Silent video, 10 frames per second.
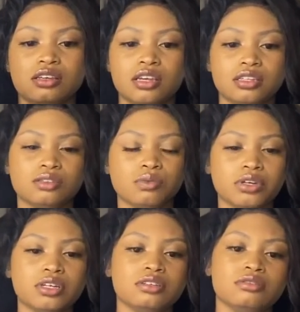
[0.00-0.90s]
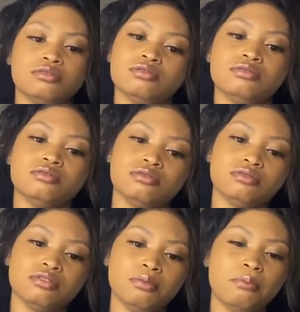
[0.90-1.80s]
it's what
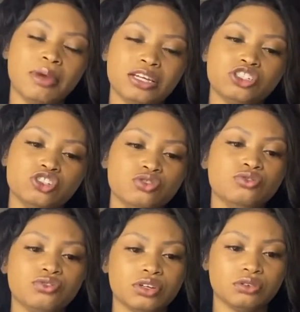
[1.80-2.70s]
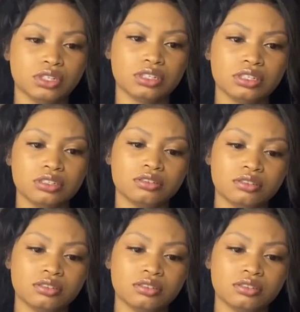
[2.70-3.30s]
makes you feel good.